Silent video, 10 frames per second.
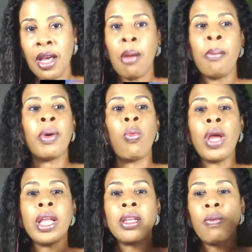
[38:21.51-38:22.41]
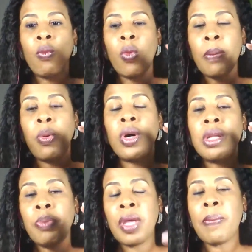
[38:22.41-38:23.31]
But when we put
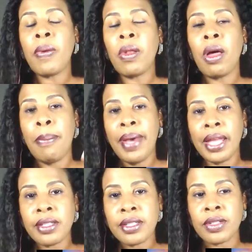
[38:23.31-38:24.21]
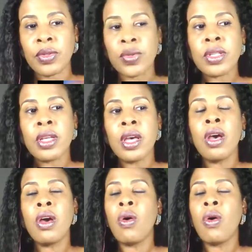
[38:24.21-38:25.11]
people on pedestals,
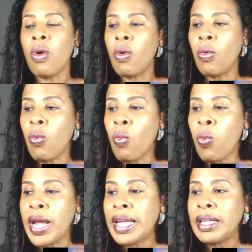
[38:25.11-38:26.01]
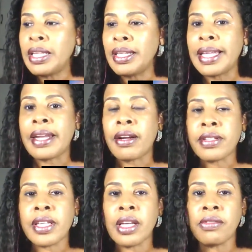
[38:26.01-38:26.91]
we let
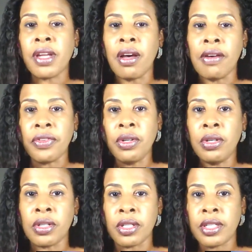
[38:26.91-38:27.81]
ourselves off the hook.